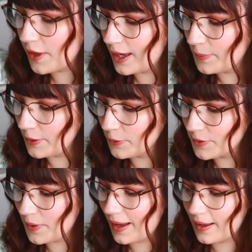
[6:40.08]
Then we
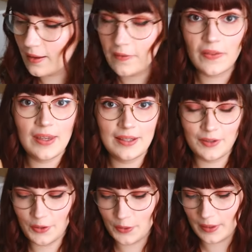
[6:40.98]
also have
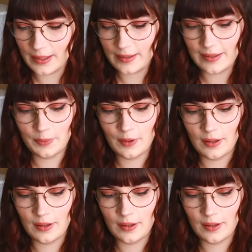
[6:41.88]
these two toys. This